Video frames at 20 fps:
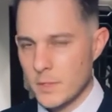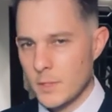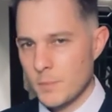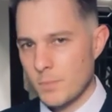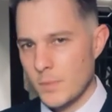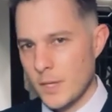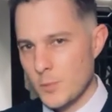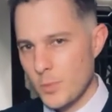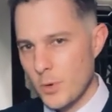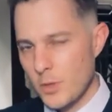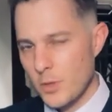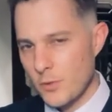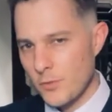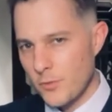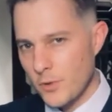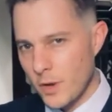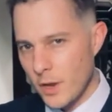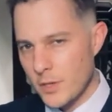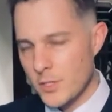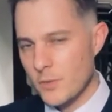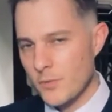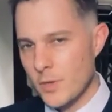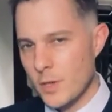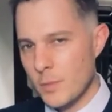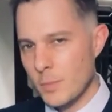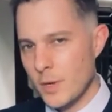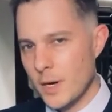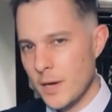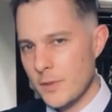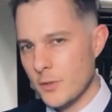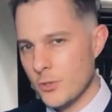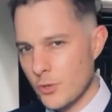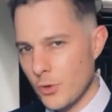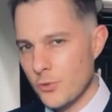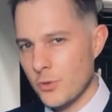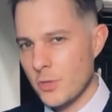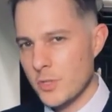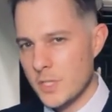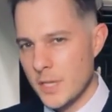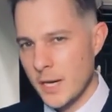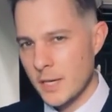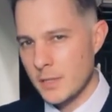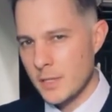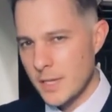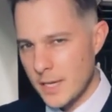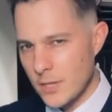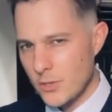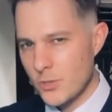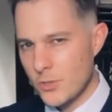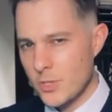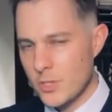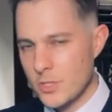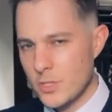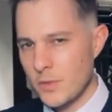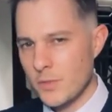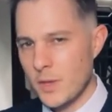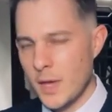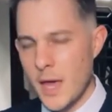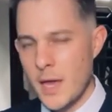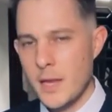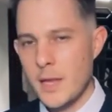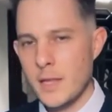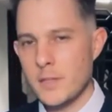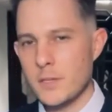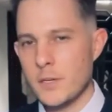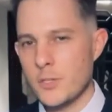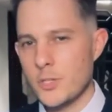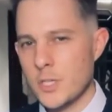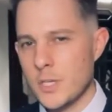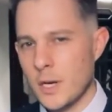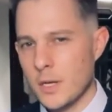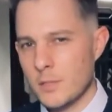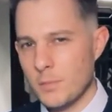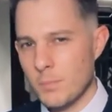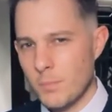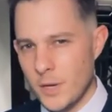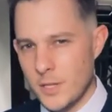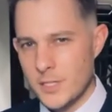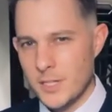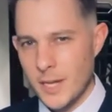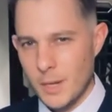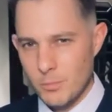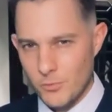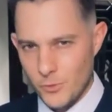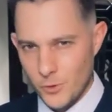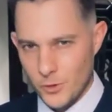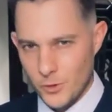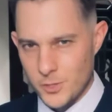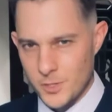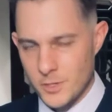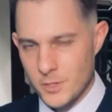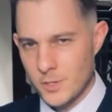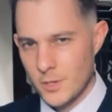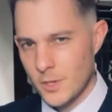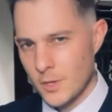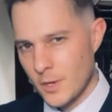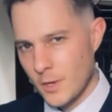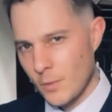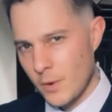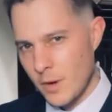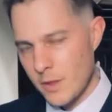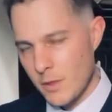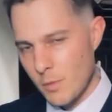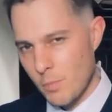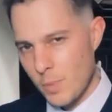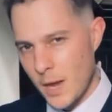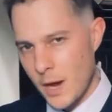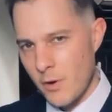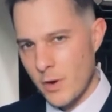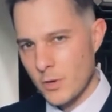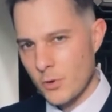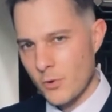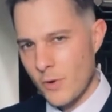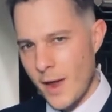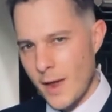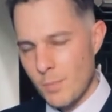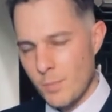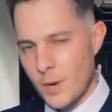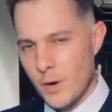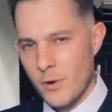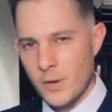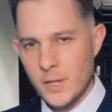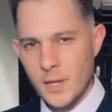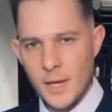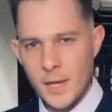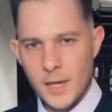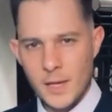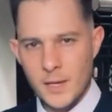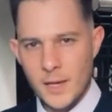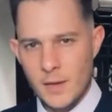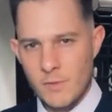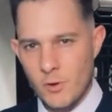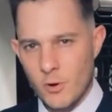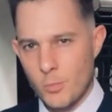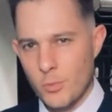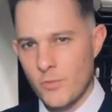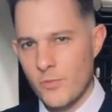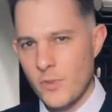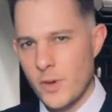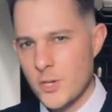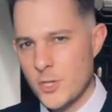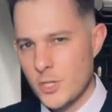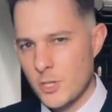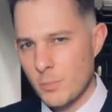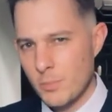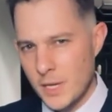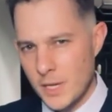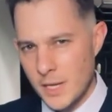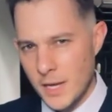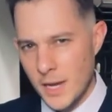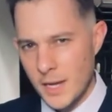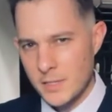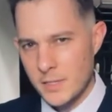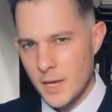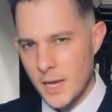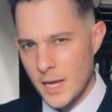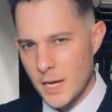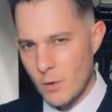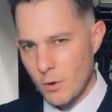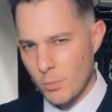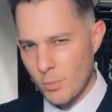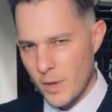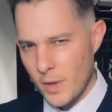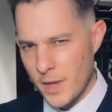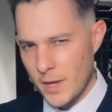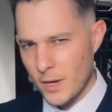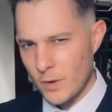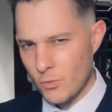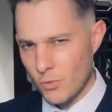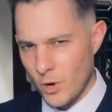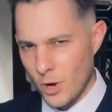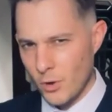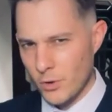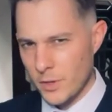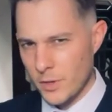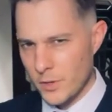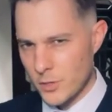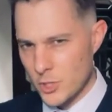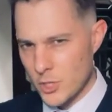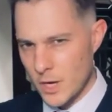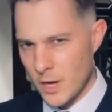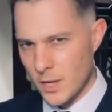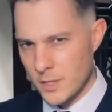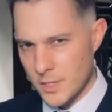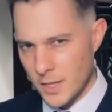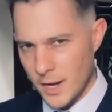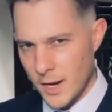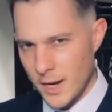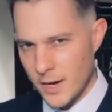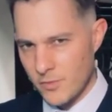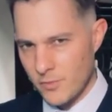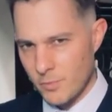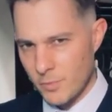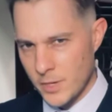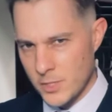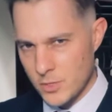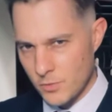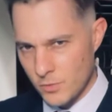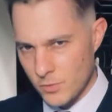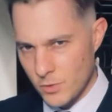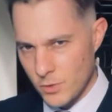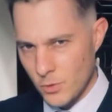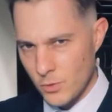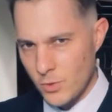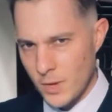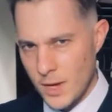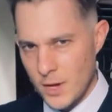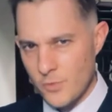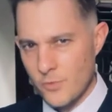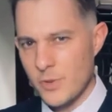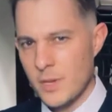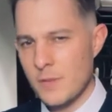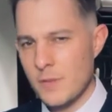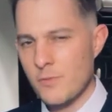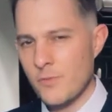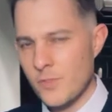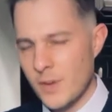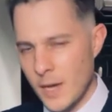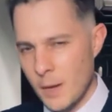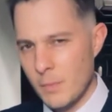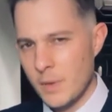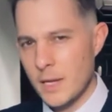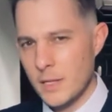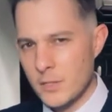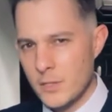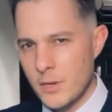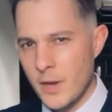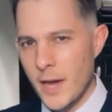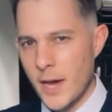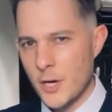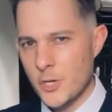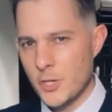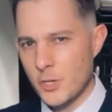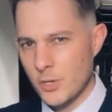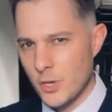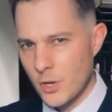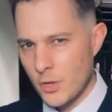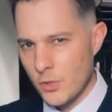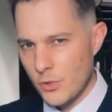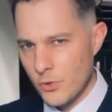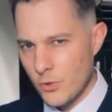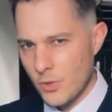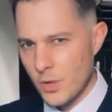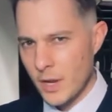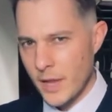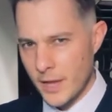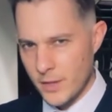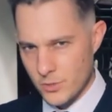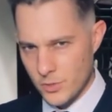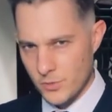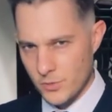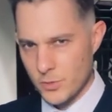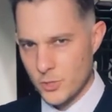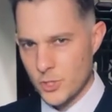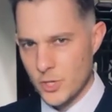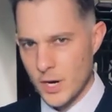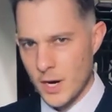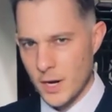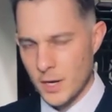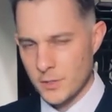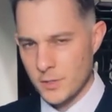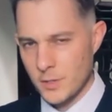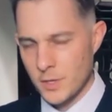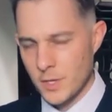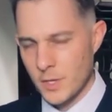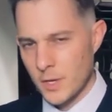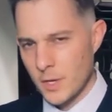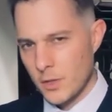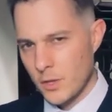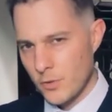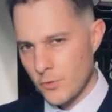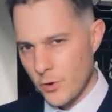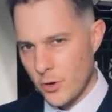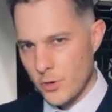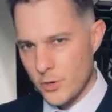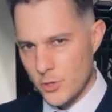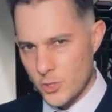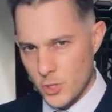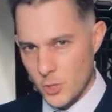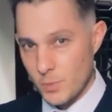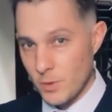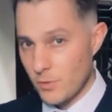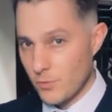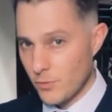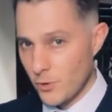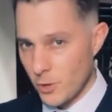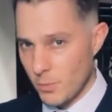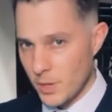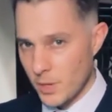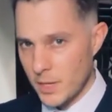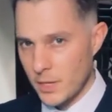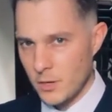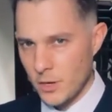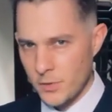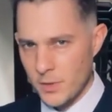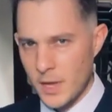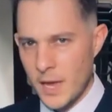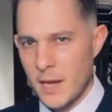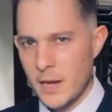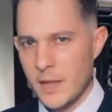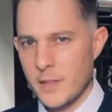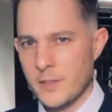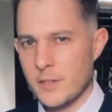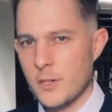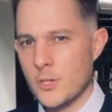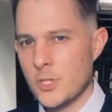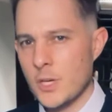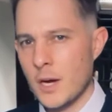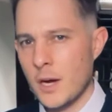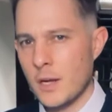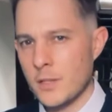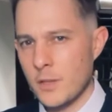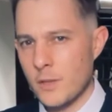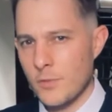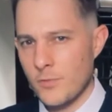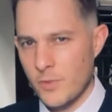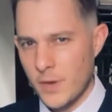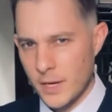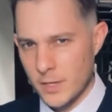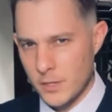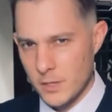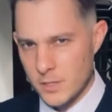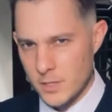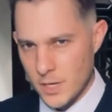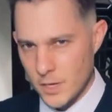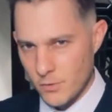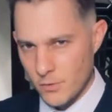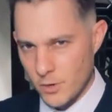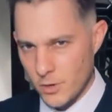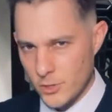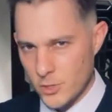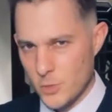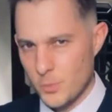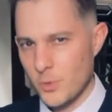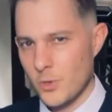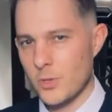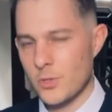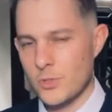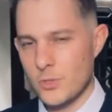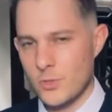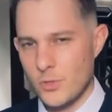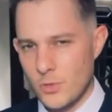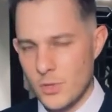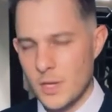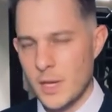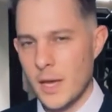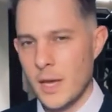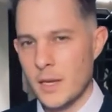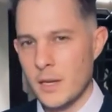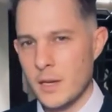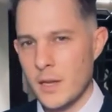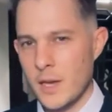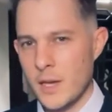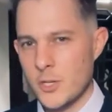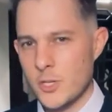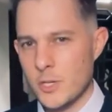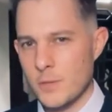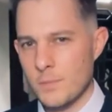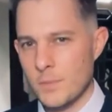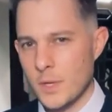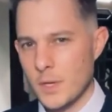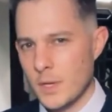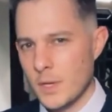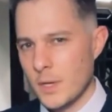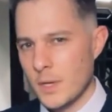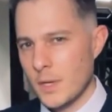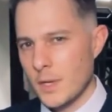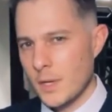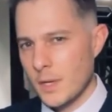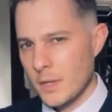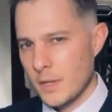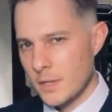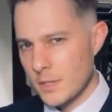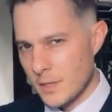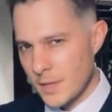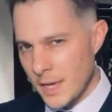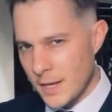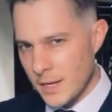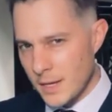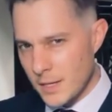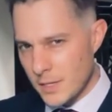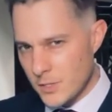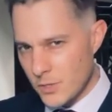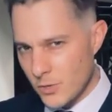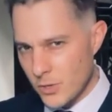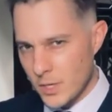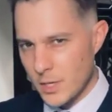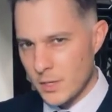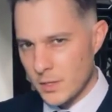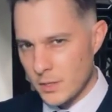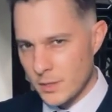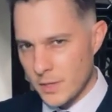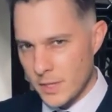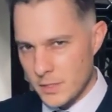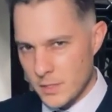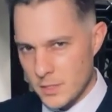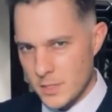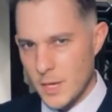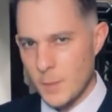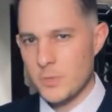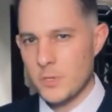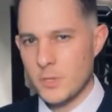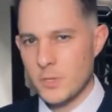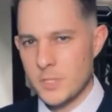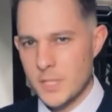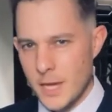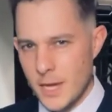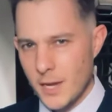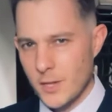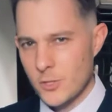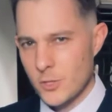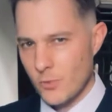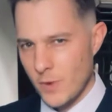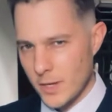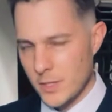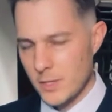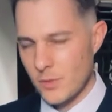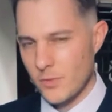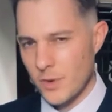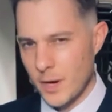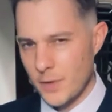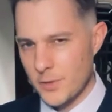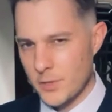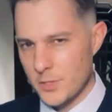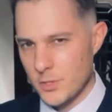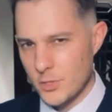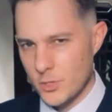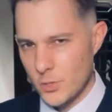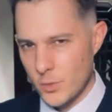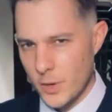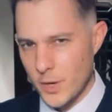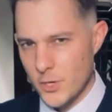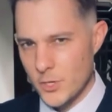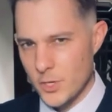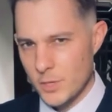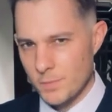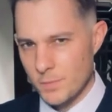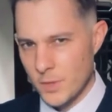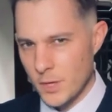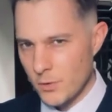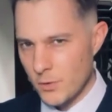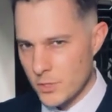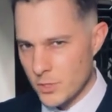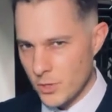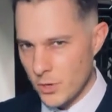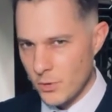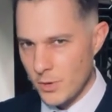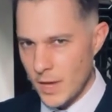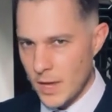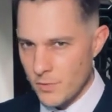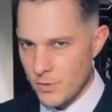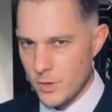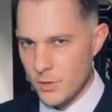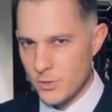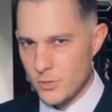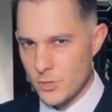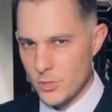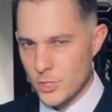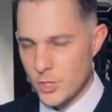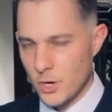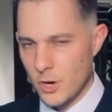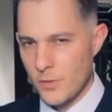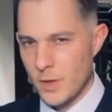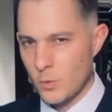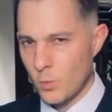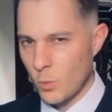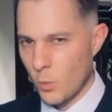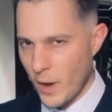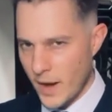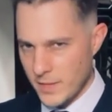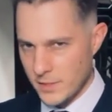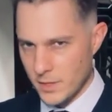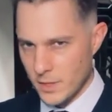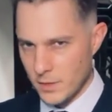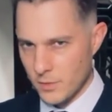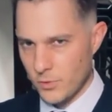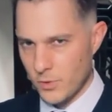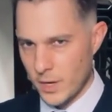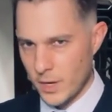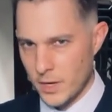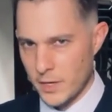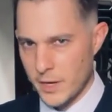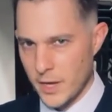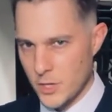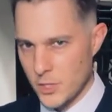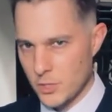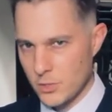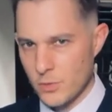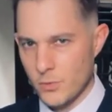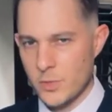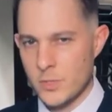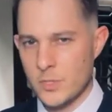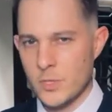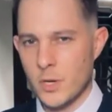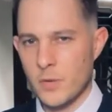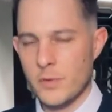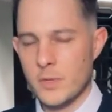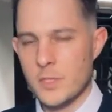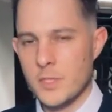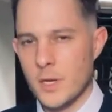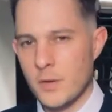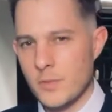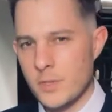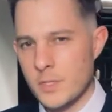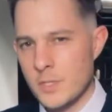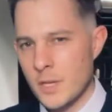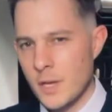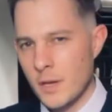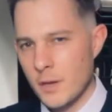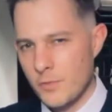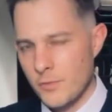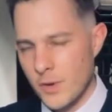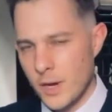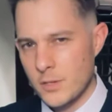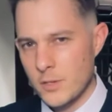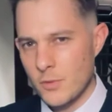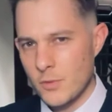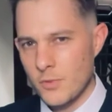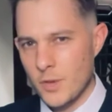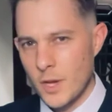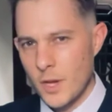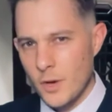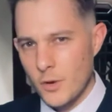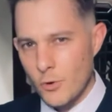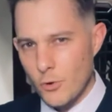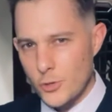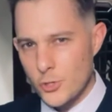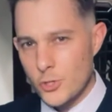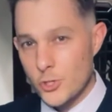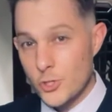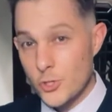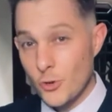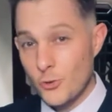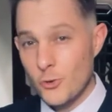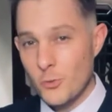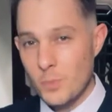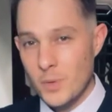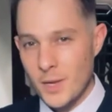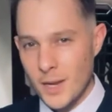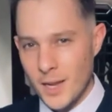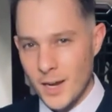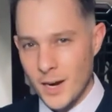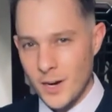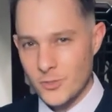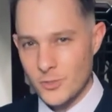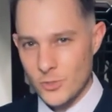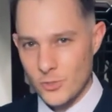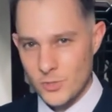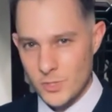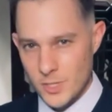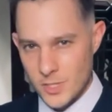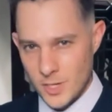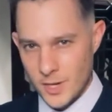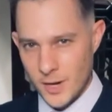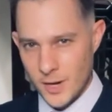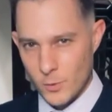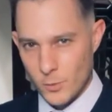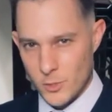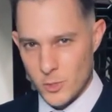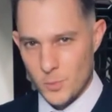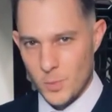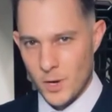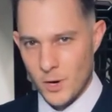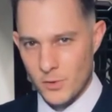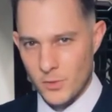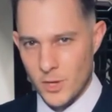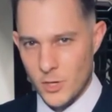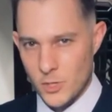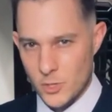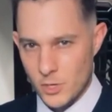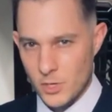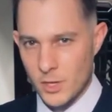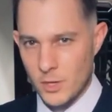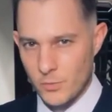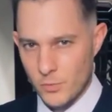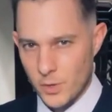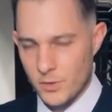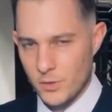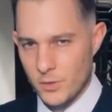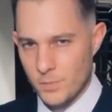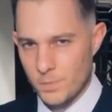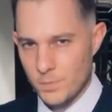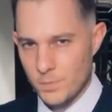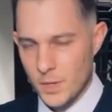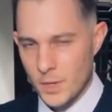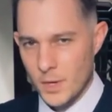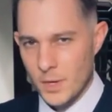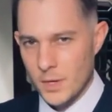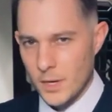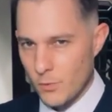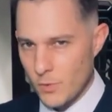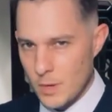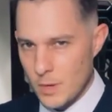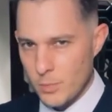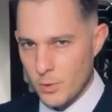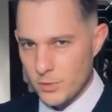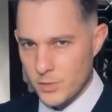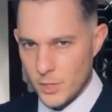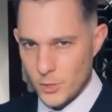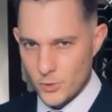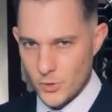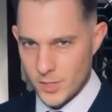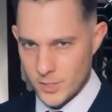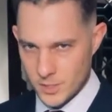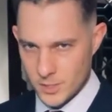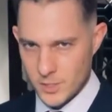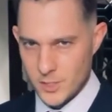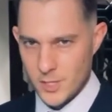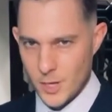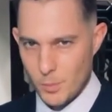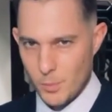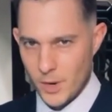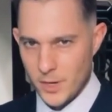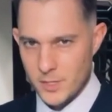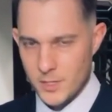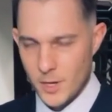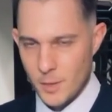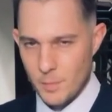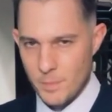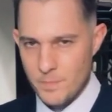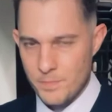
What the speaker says: As per the philosophy behind the Children's Act, the interests of the alienated child must come first. Whether parent, grandparent, caregiver, or professional mediator, anyone playing a role in the child's life must view every family interaction through the lens of the child. The focus should be firmly on the alienated child and the factors that have contributed to the alienation. Then it is critical that steps are taken to rectify the situation. There is no evidence to show that waiting for alienation to resolve itself is effective, nor should children be allowed to decide which parent they should live with. Now, rebuilding trust step by step.